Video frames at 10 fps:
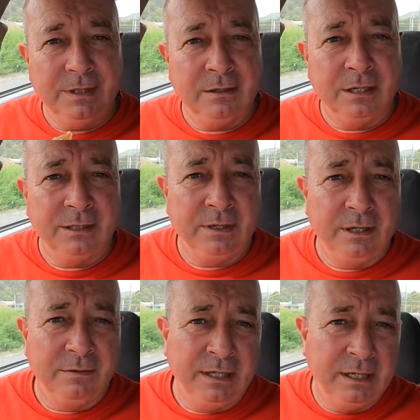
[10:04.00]
So guys, if you like
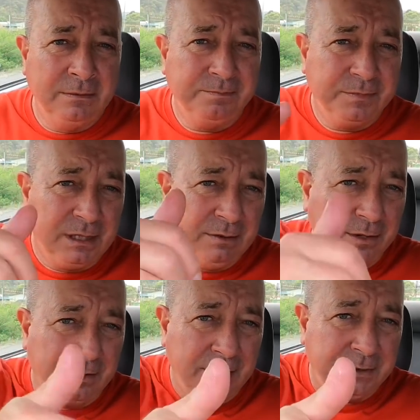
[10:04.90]
the video, give it
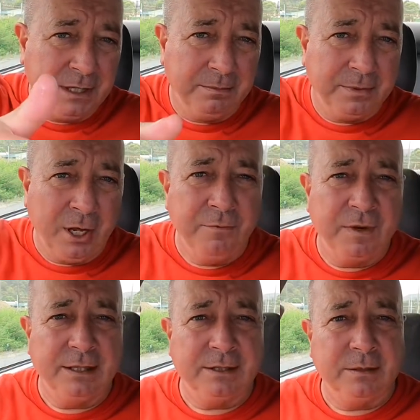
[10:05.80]
a thumbs up. Don't
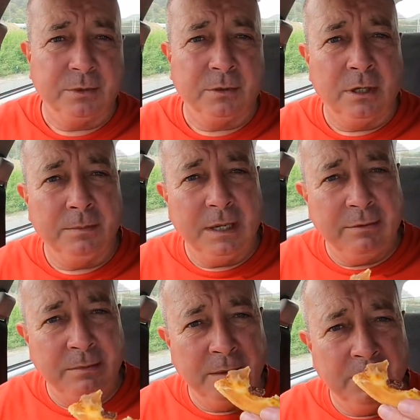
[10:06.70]
forget to subscribe.
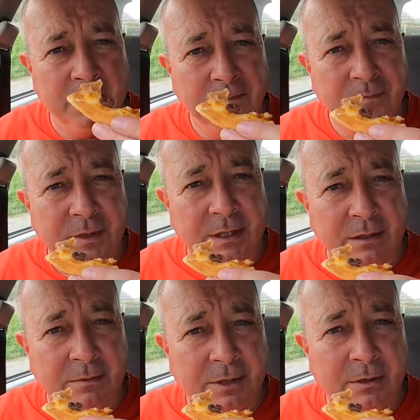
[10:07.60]
And remember, you
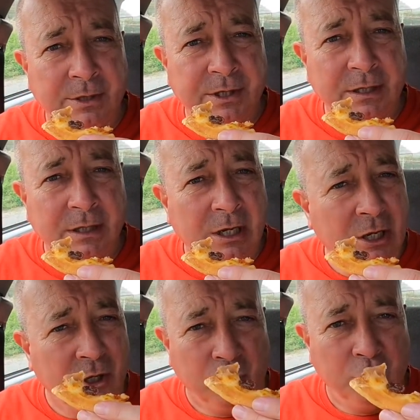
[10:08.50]
never be too Aussie.
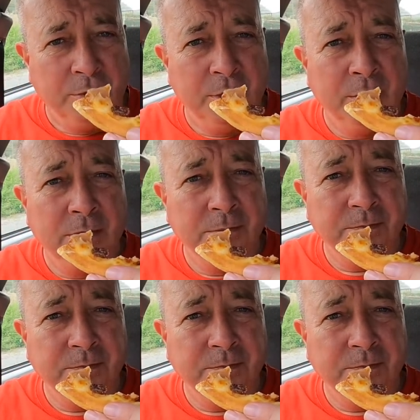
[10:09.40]
Hooroo.